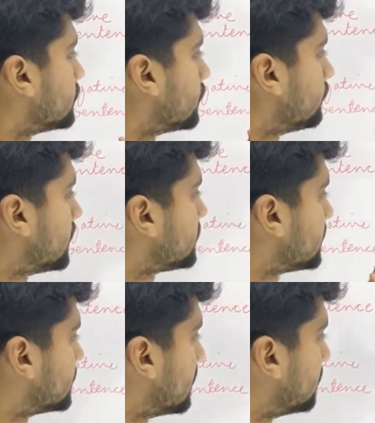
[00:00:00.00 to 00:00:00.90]
So first
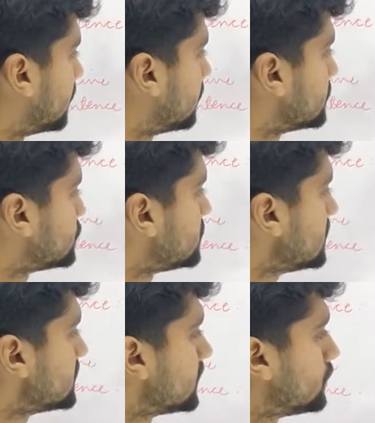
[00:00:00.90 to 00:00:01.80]
example,
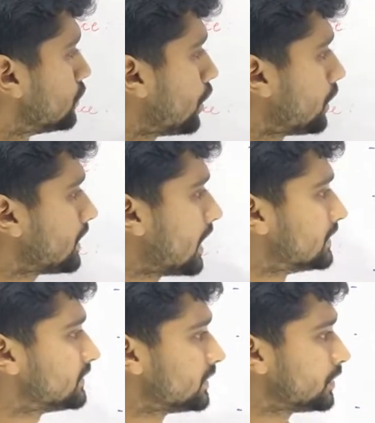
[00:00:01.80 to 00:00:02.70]
she did not
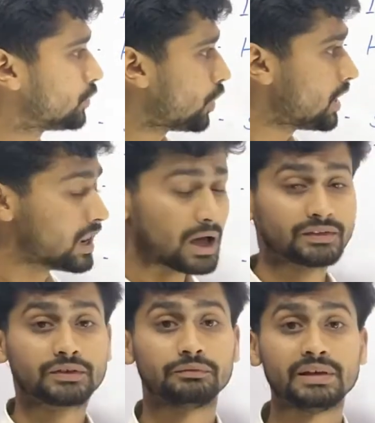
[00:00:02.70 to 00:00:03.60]
answer the call
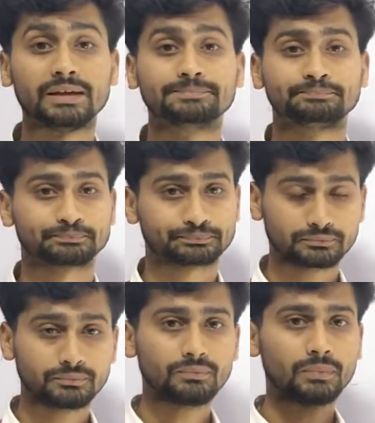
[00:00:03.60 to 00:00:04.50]
last week.
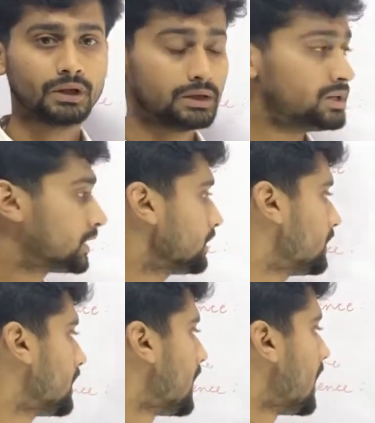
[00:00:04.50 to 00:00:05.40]

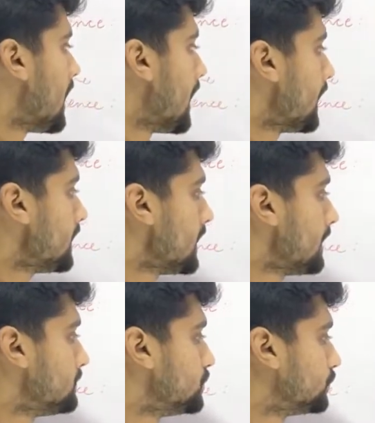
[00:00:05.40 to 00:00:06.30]
Here I
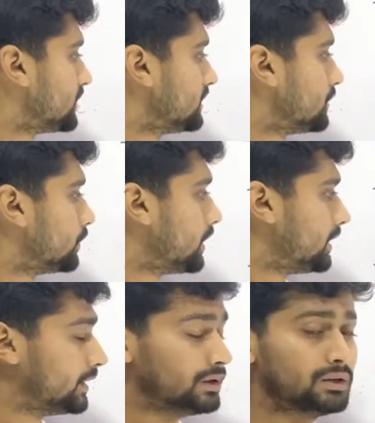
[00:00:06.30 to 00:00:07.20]
am using the
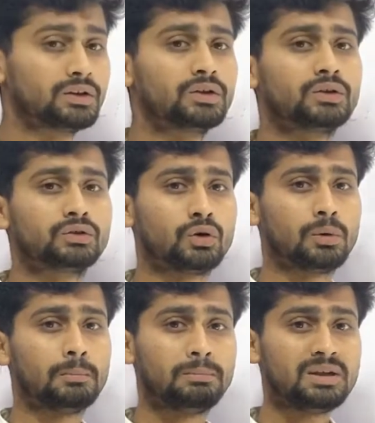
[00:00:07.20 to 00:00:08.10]
word did.
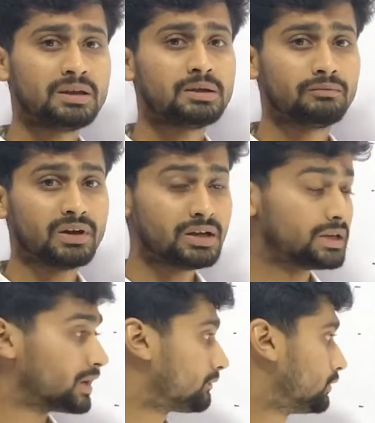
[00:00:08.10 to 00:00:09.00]
So be
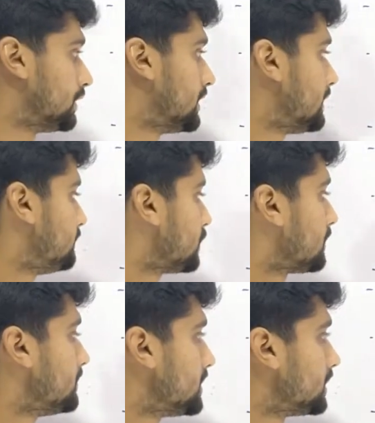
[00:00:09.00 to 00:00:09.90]
very careful if you
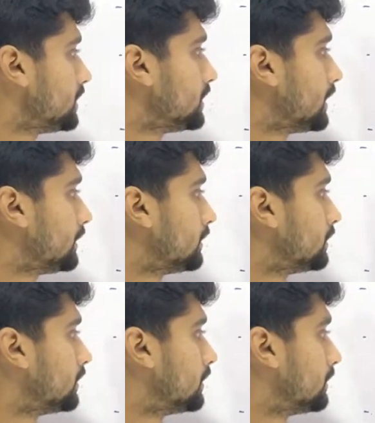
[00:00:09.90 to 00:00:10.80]
are making
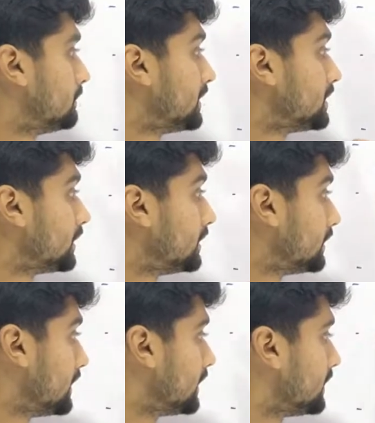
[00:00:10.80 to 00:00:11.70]
a
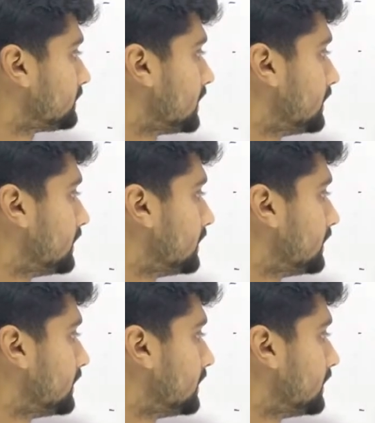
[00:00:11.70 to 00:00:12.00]
negative